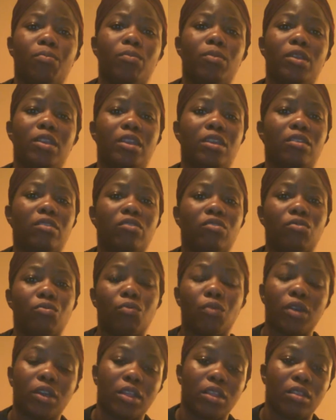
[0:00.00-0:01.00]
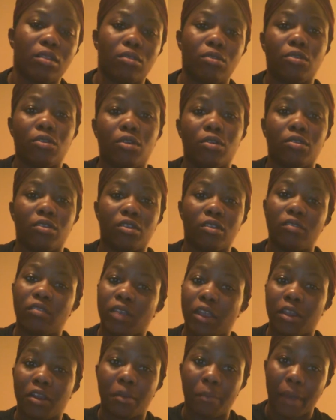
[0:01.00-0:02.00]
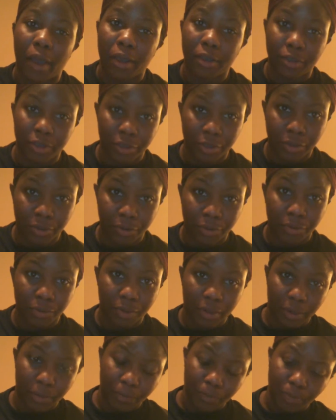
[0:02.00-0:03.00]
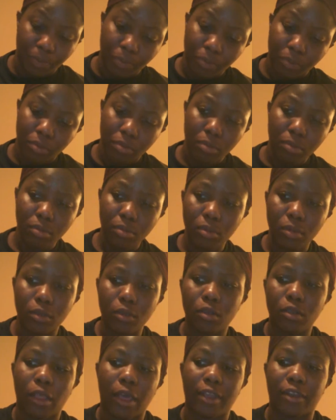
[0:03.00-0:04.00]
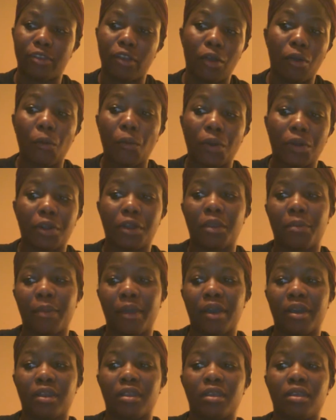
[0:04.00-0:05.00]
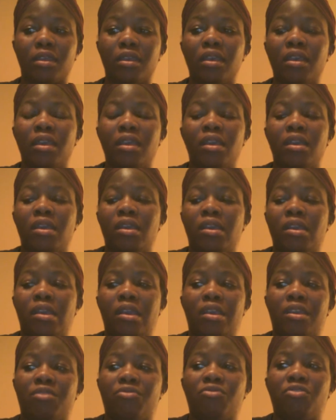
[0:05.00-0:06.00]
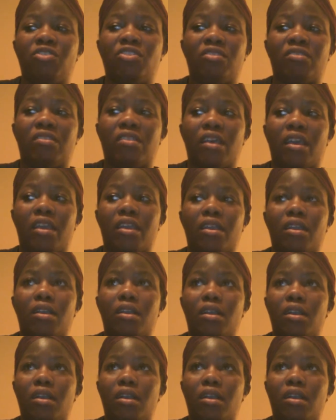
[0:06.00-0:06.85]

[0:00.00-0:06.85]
get into what, they're saying about you, and like, don't worry about it. And it was just like,